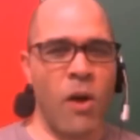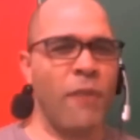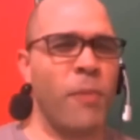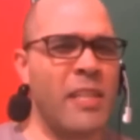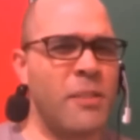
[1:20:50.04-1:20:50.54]
Oh,
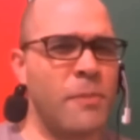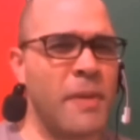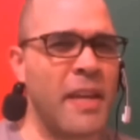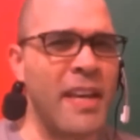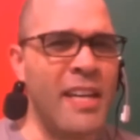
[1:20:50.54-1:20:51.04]
that reminds
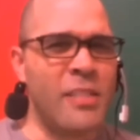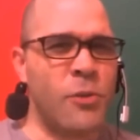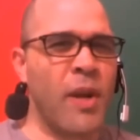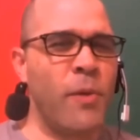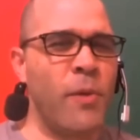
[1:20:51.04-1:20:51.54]
me. Is
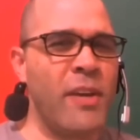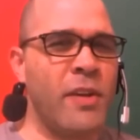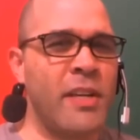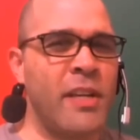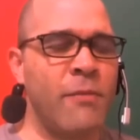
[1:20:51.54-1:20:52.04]
there any way
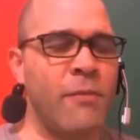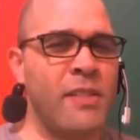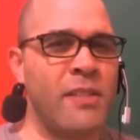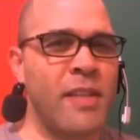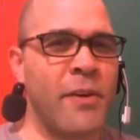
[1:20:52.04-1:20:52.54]
you could
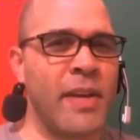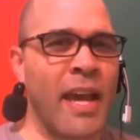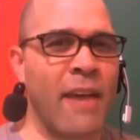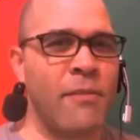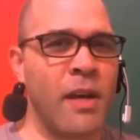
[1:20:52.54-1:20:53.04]
convince Terry
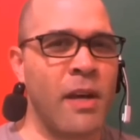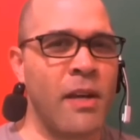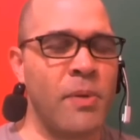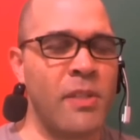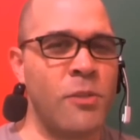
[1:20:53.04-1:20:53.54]
Kavanaugh
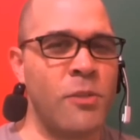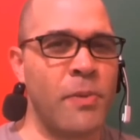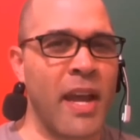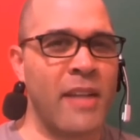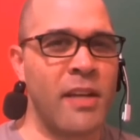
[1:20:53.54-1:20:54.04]
to put
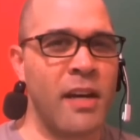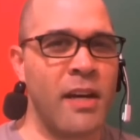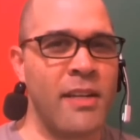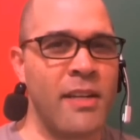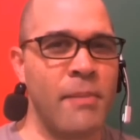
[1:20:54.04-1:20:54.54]
Super
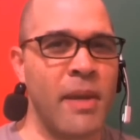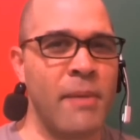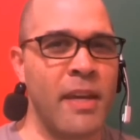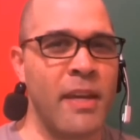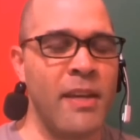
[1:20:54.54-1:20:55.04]
Hexagon and
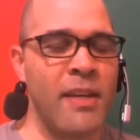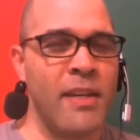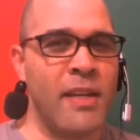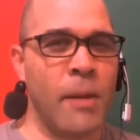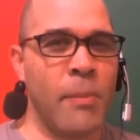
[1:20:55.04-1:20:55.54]
maybe
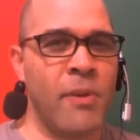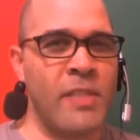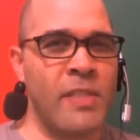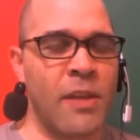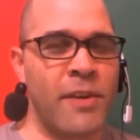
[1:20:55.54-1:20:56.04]
a couple of
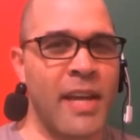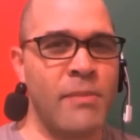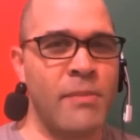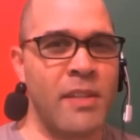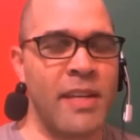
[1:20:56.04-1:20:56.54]
his other
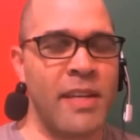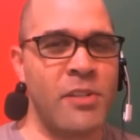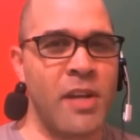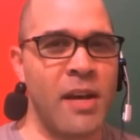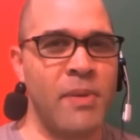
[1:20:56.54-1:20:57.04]
games on the
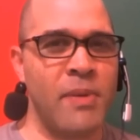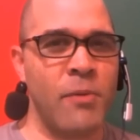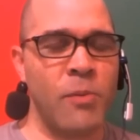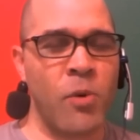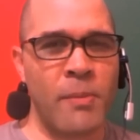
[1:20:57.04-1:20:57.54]
eShop? I
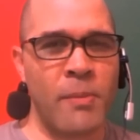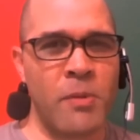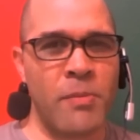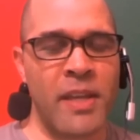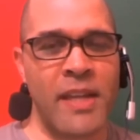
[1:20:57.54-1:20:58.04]
want more
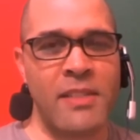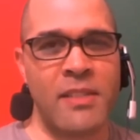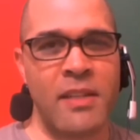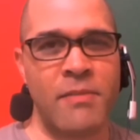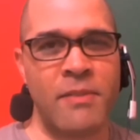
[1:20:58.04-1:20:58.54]
people to play that
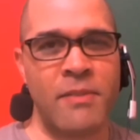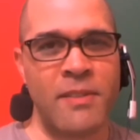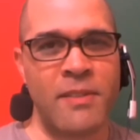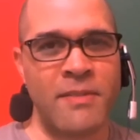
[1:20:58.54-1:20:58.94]
stuff.